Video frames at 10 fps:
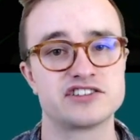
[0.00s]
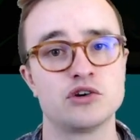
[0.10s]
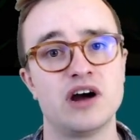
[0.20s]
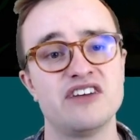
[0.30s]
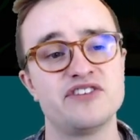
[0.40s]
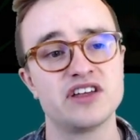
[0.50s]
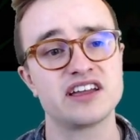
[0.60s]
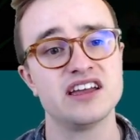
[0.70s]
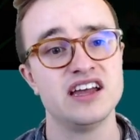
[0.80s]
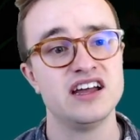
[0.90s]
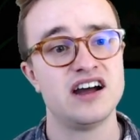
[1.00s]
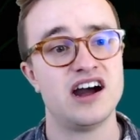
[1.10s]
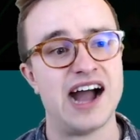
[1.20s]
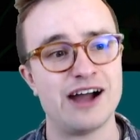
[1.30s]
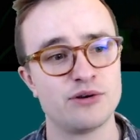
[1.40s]
So I feel like
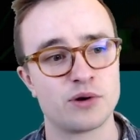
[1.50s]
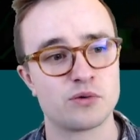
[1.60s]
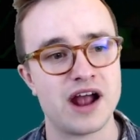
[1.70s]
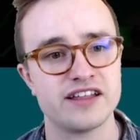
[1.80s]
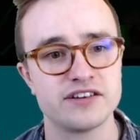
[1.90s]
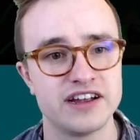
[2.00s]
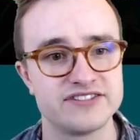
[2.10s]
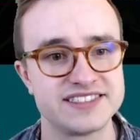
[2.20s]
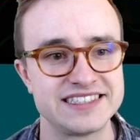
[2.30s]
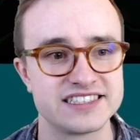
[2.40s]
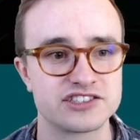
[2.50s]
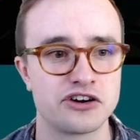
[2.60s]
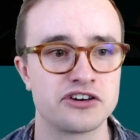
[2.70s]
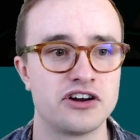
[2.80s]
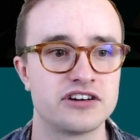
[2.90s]
I would rather have seen this
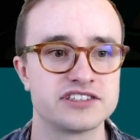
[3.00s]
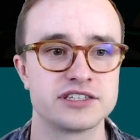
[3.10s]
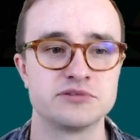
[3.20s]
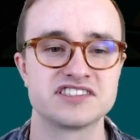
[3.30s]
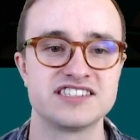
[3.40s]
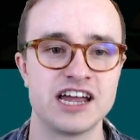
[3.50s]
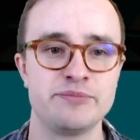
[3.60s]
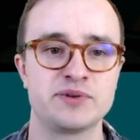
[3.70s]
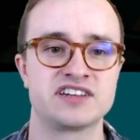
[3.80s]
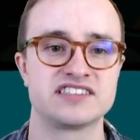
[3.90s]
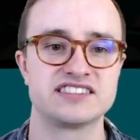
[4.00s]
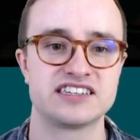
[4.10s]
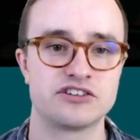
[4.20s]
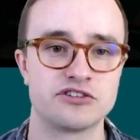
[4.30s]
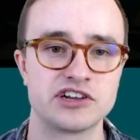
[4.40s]
card honestly with snipe, because I
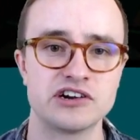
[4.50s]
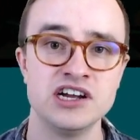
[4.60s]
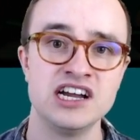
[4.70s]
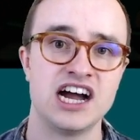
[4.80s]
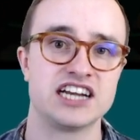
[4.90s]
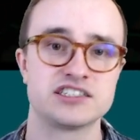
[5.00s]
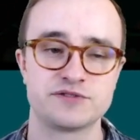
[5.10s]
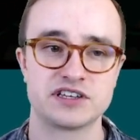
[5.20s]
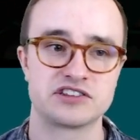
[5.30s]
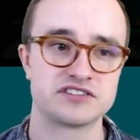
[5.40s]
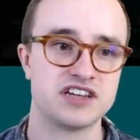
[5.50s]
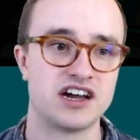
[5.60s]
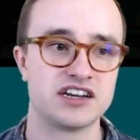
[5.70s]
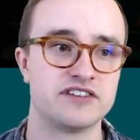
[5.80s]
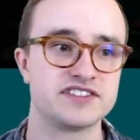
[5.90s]
said earlier, I just feel like there's
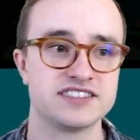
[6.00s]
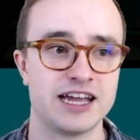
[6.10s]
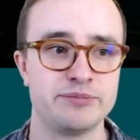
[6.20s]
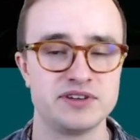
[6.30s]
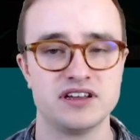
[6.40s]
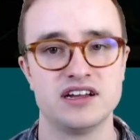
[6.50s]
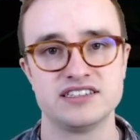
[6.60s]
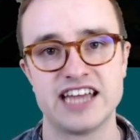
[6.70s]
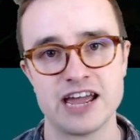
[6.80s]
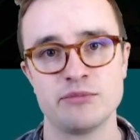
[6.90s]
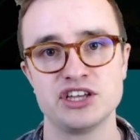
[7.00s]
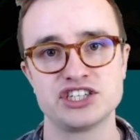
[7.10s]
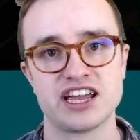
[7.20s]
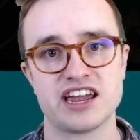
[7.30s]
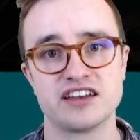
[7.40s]
not enough snipe
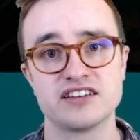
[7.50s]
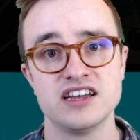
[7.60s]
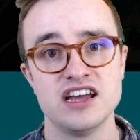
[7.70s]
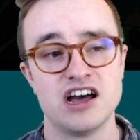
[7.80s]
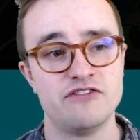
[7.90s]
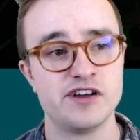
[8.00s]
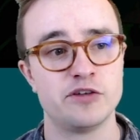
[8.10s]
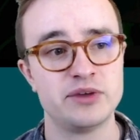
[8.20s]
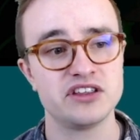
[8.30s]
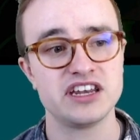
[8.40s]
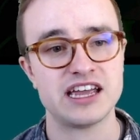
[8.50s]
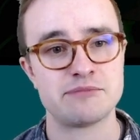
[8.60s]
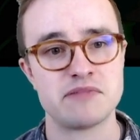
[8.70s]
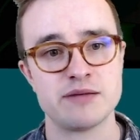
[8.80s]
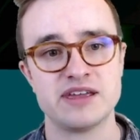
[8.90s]
damage and availability,
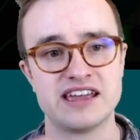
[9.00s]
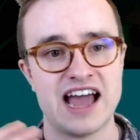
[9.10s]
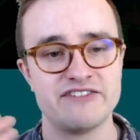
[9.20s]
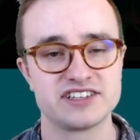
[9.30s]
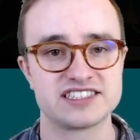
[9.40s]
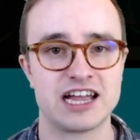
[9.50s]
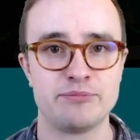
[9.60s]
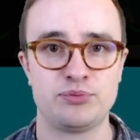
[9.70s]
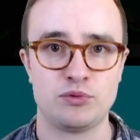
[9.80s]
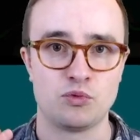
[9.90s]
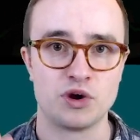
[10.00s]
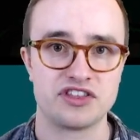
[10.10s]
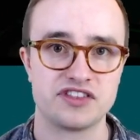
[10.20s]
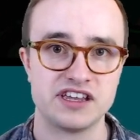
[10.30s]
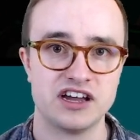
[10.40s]
and maybe having snipe
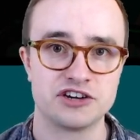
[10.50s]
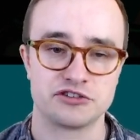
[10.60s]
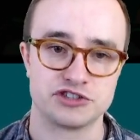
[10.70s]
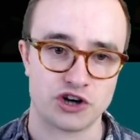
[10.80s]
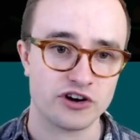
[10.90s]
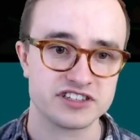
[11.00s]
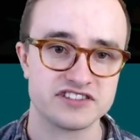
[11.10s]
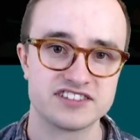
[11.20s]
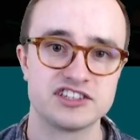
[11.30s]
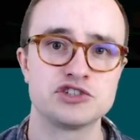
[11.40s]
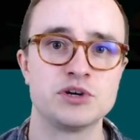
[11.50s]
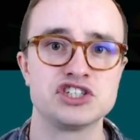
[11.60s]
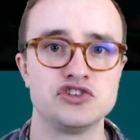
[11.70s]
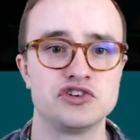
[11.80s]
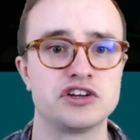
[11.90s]
with the Hunter Jarks in this
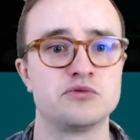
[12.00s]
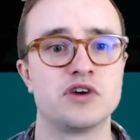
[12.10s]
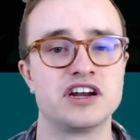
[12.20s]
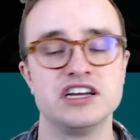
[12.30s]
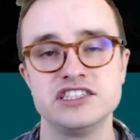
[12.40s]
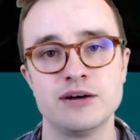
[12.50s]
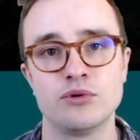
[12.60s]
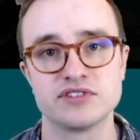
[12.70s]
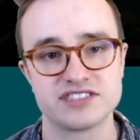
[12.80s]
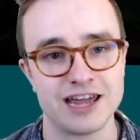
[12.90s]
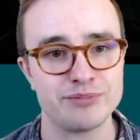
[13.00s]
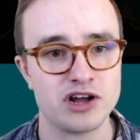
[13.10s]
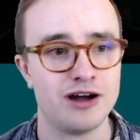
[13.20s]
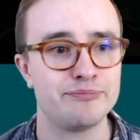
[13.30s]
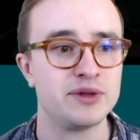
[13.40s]
situation, you could run a double snipe
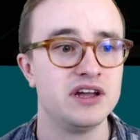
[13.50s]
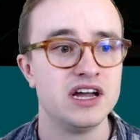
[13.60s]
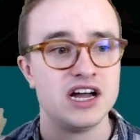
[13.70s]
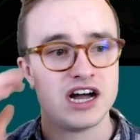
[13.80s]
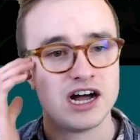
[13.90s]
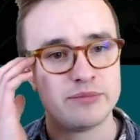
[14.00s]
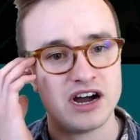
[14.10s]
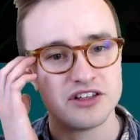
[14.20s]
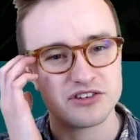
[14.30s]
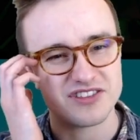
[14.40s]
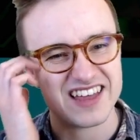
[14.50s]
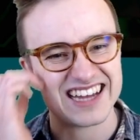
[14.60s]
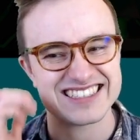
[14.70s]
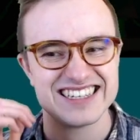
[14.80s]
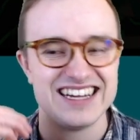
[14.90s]
comp. But other than
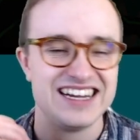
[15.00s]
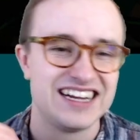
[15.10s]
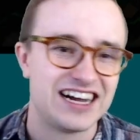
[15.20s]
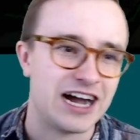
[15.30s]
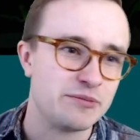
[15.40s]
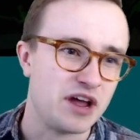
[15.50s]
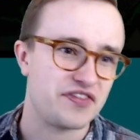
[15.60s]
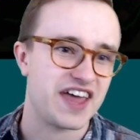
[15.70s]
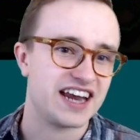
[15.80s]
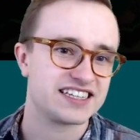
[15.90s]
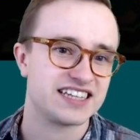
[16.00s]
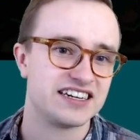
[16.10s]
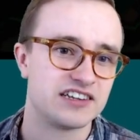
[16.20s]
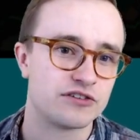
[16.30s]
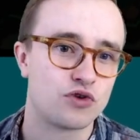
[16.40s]
that, I'm not that
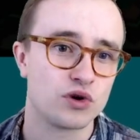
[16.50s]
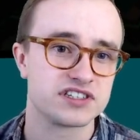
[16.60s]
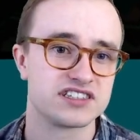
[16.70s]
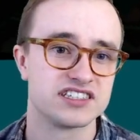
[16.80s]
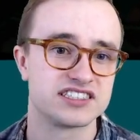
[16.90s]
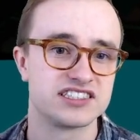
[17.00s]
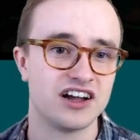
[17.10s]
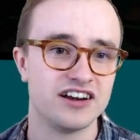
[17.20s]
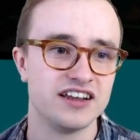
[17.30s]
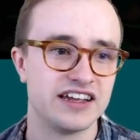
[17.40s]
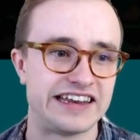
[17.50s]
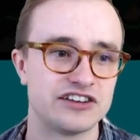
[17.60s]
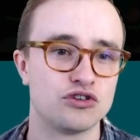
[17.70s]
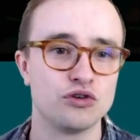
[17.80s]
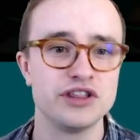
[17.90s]
excited. Of course, the stun
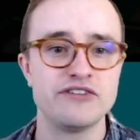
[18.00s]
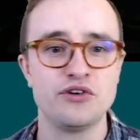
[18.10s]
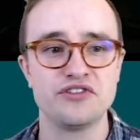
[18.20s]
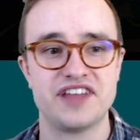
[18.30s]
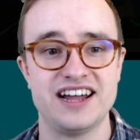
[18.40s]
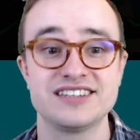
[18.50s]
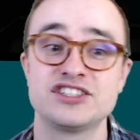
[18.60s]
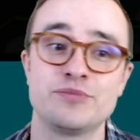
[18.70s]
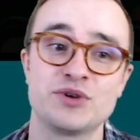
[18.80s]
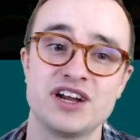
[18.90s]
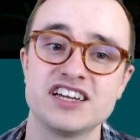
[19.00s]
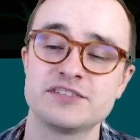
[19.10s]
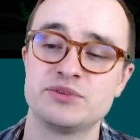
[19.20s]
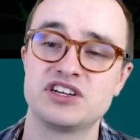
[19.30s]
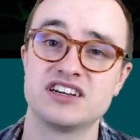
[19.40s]
in gold level, that's super nice
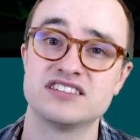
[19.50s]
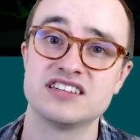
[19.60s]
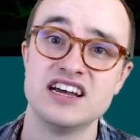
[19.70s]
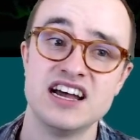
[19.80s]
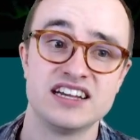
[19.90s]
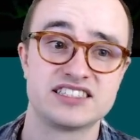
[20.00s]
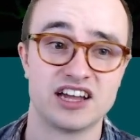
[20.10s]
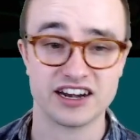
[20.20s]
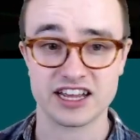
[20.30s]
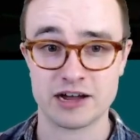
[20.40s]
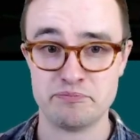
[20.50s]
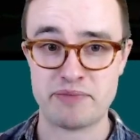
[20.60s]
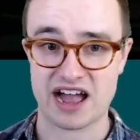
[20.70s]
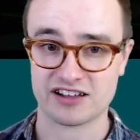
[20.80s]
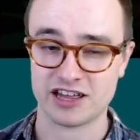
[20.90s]
because stunning a
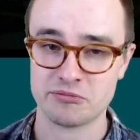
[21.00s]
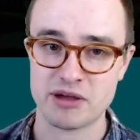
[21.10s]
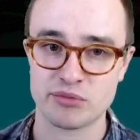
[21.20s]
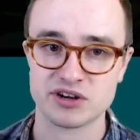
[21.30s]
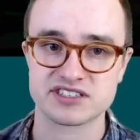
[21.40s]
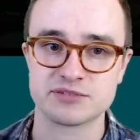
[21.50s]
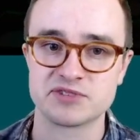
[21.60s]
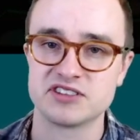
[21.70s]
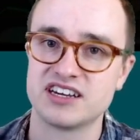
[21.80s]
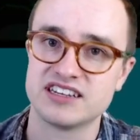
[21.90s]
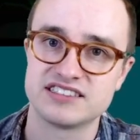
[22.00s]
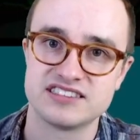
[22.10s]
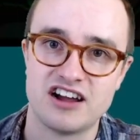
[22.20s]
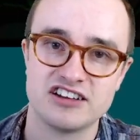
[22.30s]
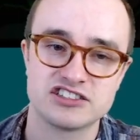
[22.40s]
backline member is something that is
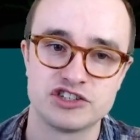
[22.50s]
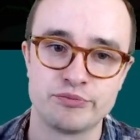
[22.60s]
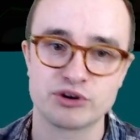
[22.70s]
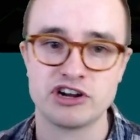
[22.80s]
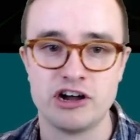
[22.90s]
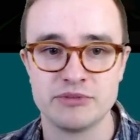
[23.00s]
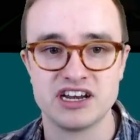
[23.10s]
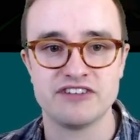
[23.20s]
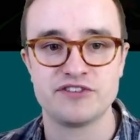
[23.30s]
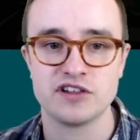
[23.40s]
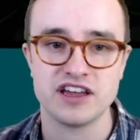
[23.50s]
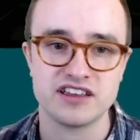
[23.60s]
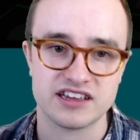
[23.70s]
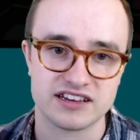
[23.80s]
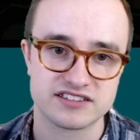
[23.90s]
not super common, I feel
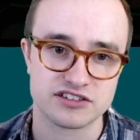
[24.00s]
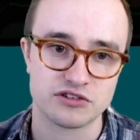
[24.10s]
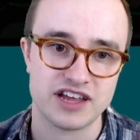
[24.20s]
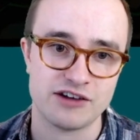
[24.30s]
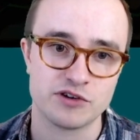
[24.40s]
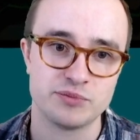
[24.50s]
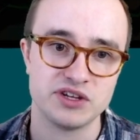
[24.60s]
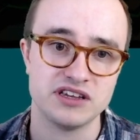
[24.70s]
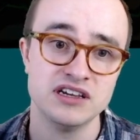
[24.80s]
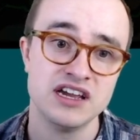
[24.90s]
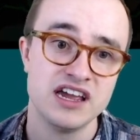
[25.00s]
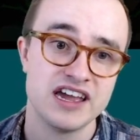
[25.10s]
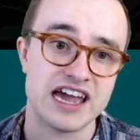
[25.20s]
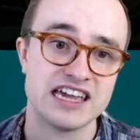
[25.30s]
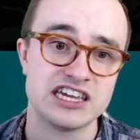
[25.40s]
like. And so that would be
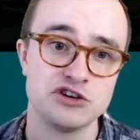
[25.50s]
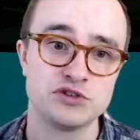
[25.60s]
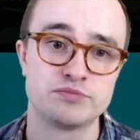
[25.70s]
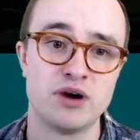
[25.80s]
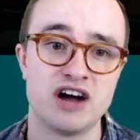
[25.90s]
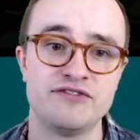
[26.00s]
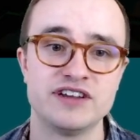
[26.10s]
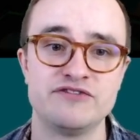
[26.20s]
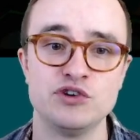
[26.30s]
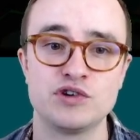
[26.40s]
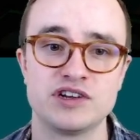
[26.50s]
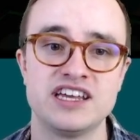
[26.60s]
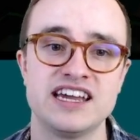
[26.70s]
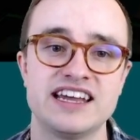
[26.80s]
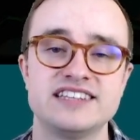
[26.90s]
a huge buff if you could
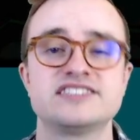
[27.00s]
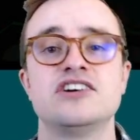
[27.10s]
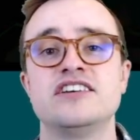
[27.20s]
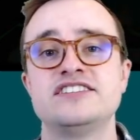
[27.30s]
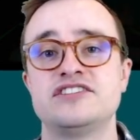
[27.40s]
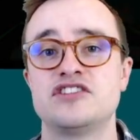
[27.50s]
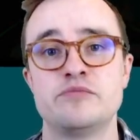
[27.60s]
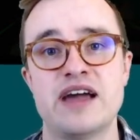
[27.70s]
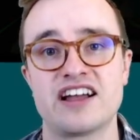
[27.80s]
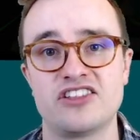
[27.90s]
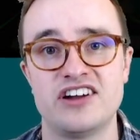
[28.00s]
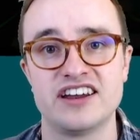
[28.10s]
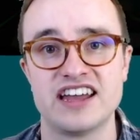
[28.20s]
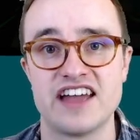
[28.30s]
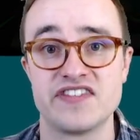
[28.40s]
hit a stun to their
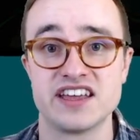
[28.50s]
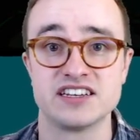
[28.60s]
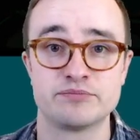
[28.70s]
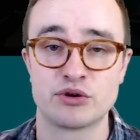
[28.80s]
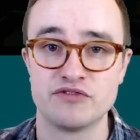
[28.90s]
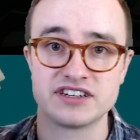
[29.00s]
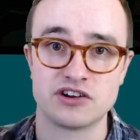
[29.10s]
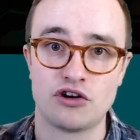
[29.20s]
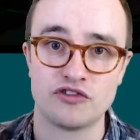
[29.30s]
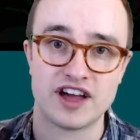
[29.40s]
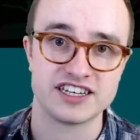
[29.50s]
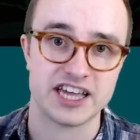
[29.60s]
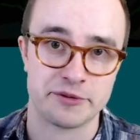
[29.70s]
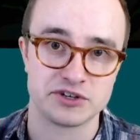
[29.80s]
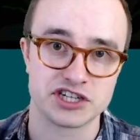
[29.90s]
backline and then prevent all of that
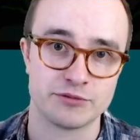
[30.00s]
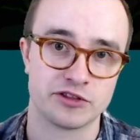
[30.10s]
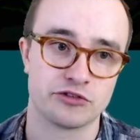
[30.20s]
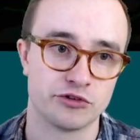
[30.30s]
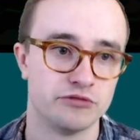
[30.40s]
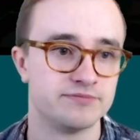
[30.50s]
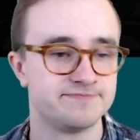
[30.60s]
damage coming through.